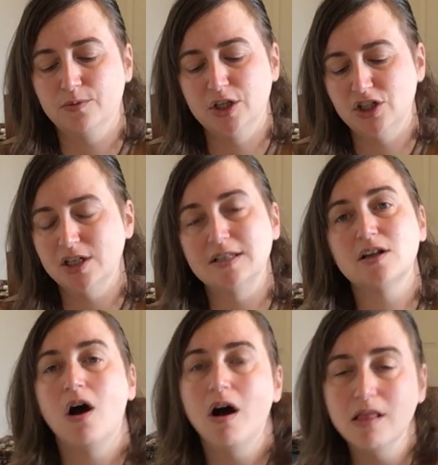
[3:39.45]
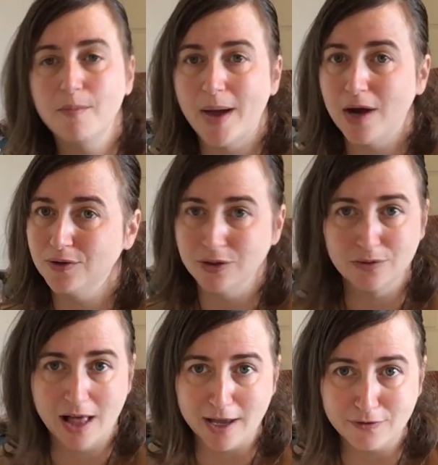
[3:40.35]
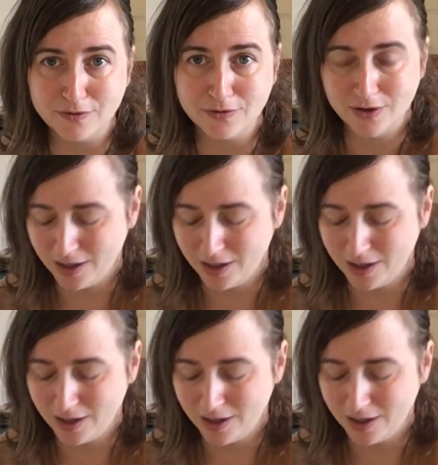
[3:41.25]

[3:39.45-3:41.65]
which is all about new life.